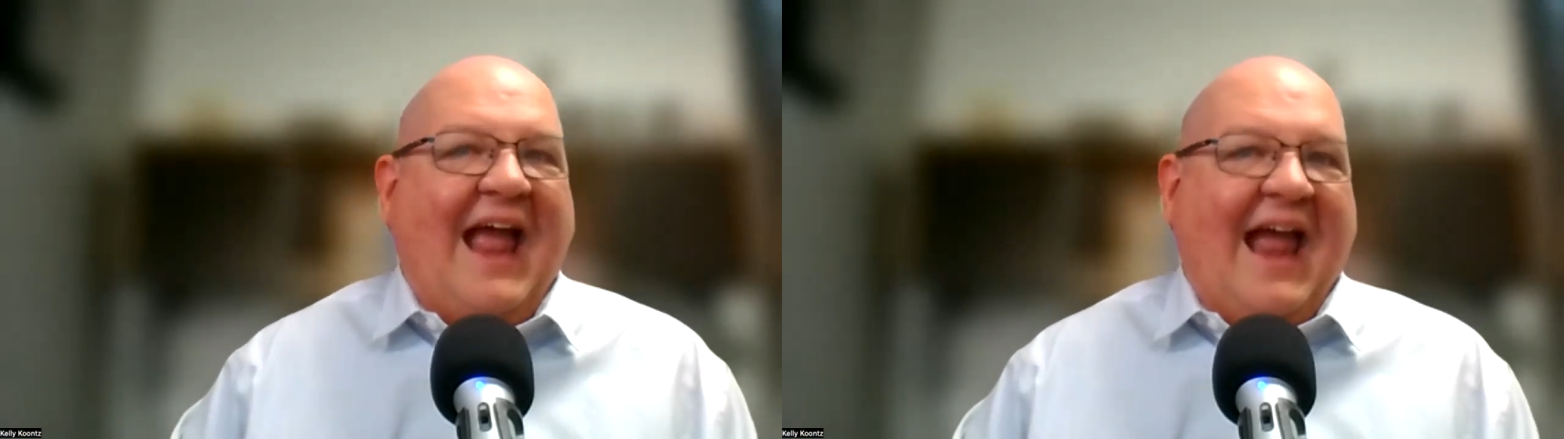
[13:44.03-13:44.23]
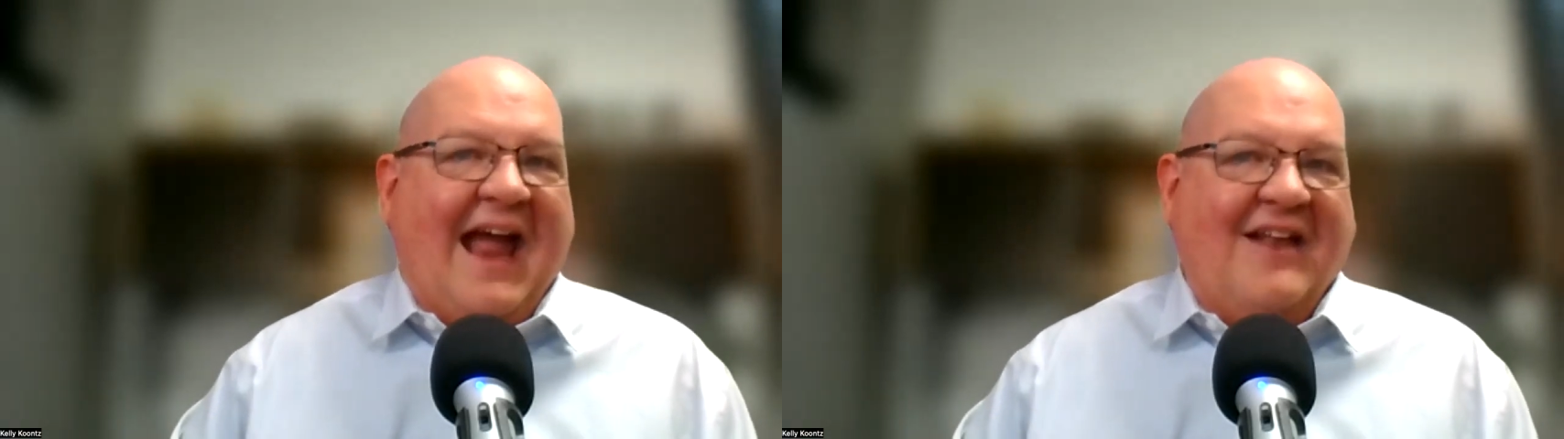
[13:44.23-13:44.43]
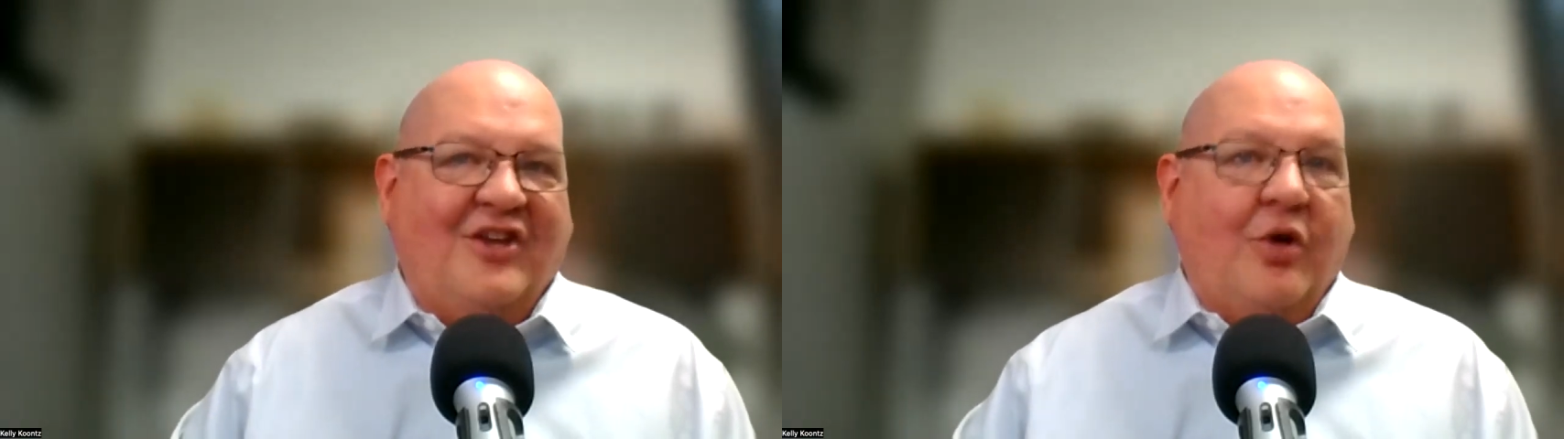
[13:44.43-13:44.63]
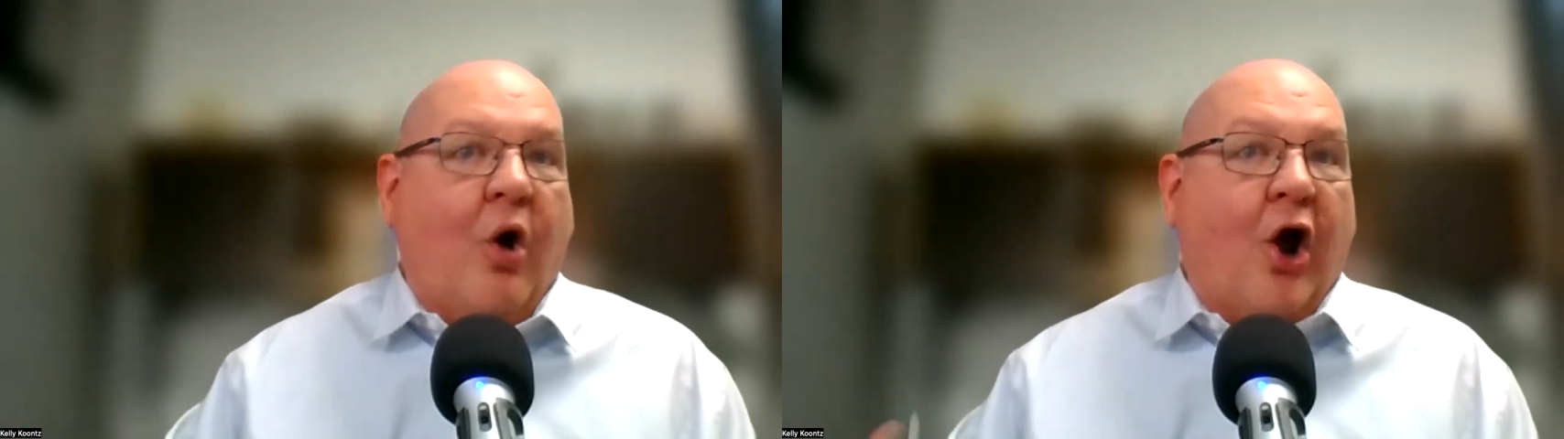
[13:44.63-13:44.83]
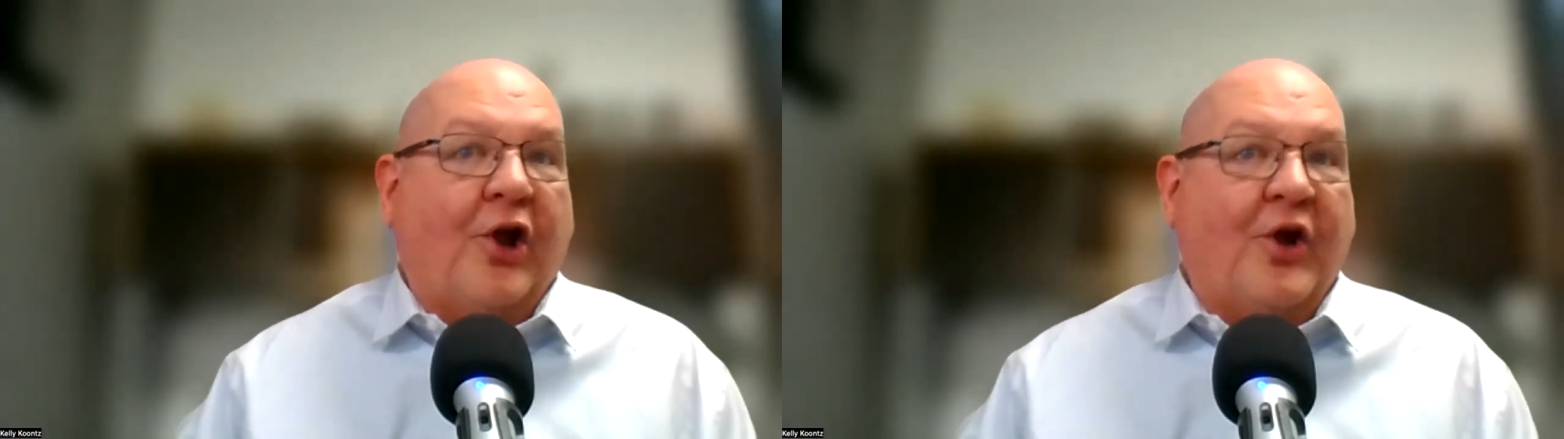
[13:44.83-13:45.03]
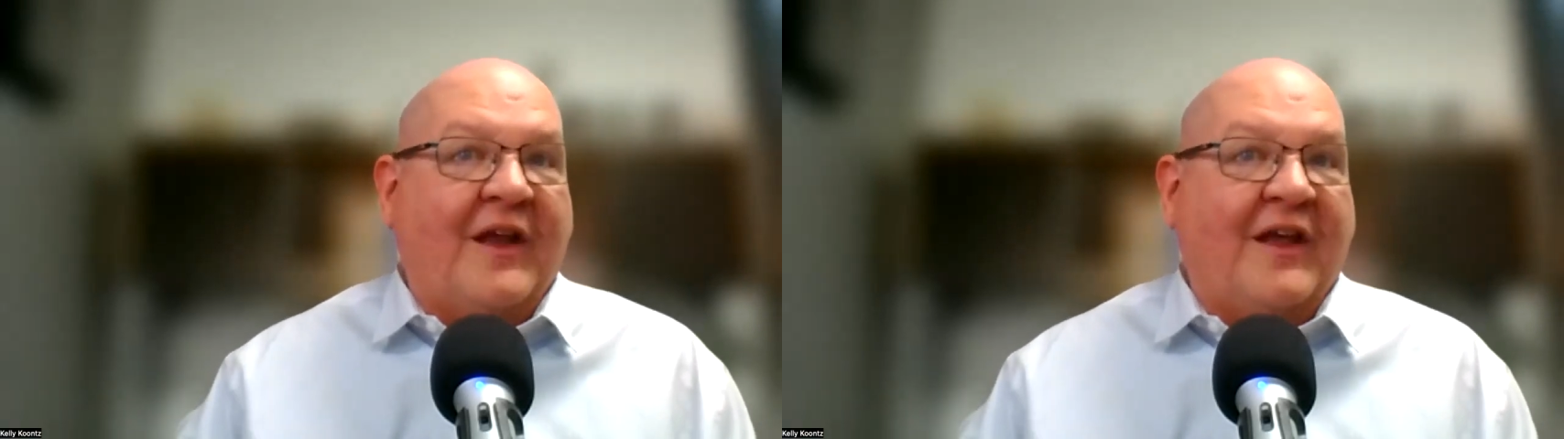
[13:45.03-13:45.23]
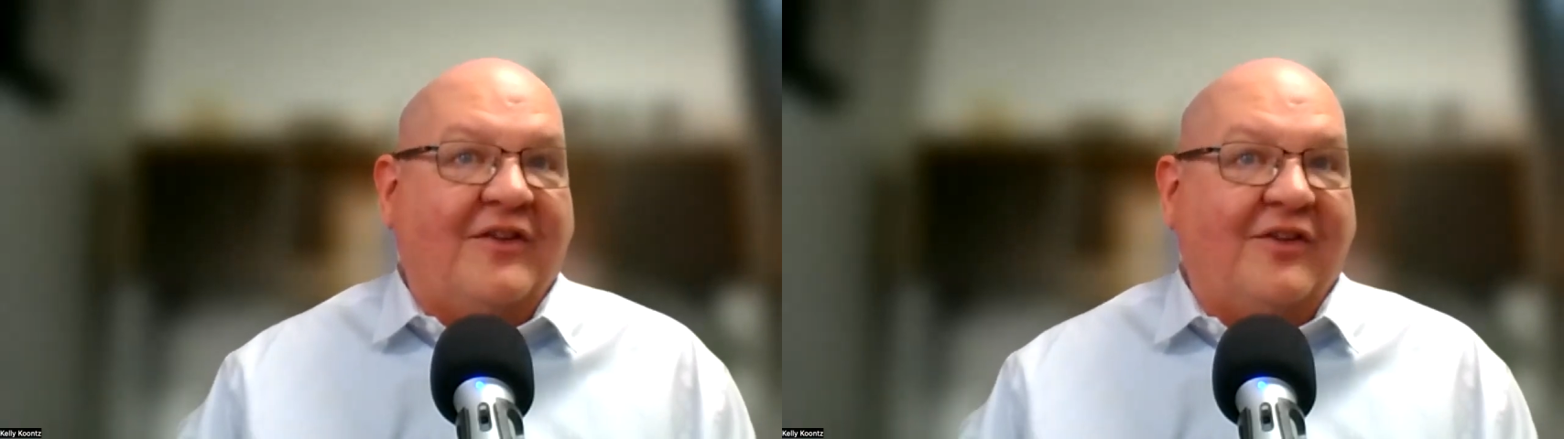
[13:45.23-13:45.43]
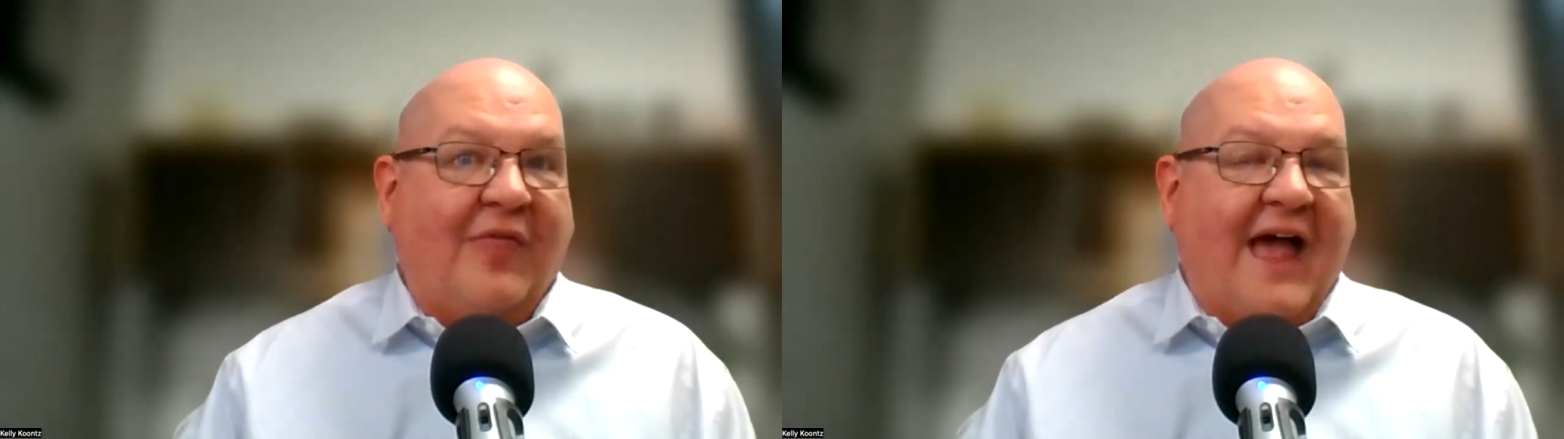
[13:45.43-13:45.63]
And you are going to
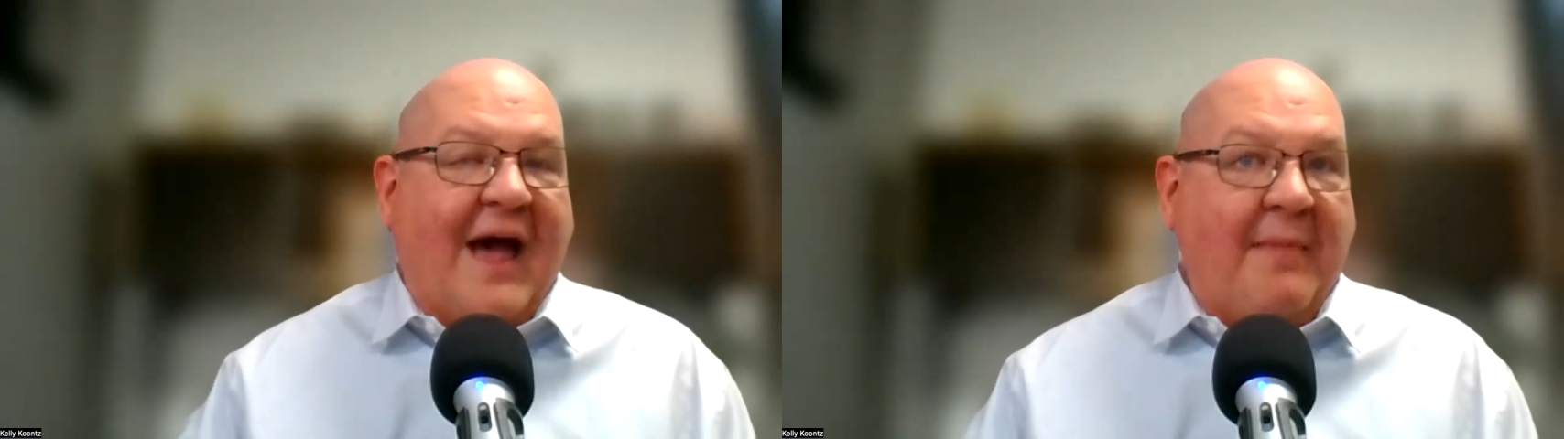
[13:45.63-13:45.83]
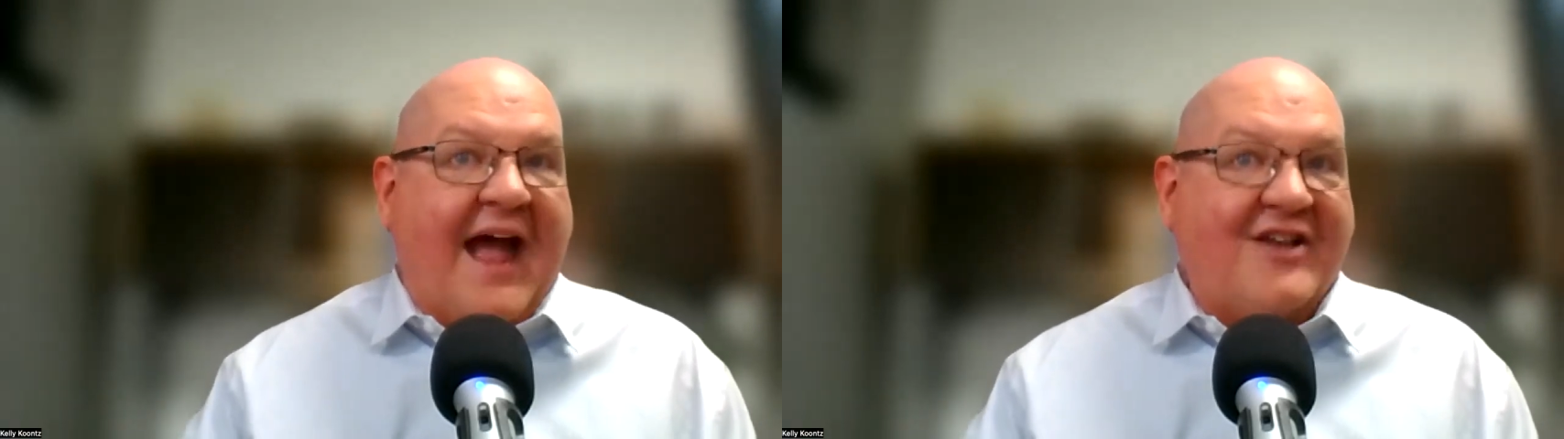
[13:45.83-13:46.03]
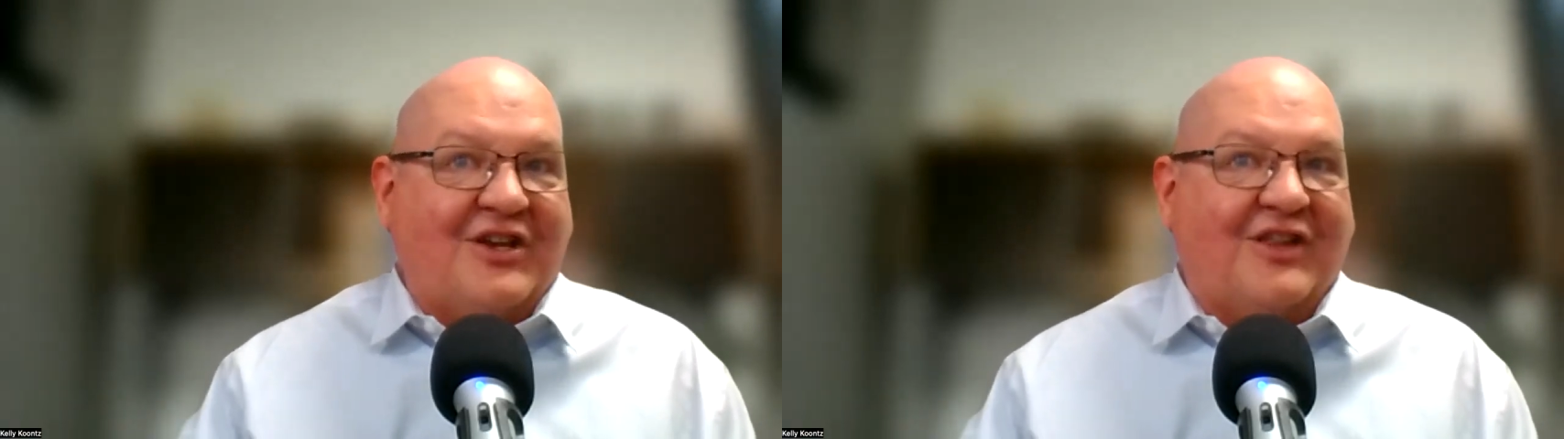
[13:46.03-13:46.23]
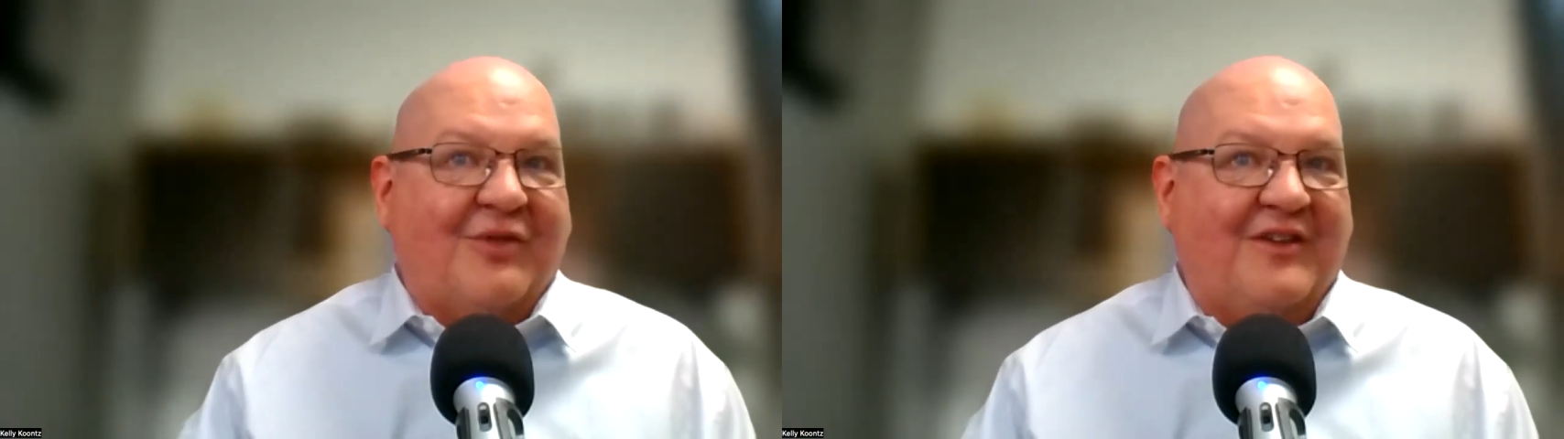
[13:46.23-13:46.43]
do that magic that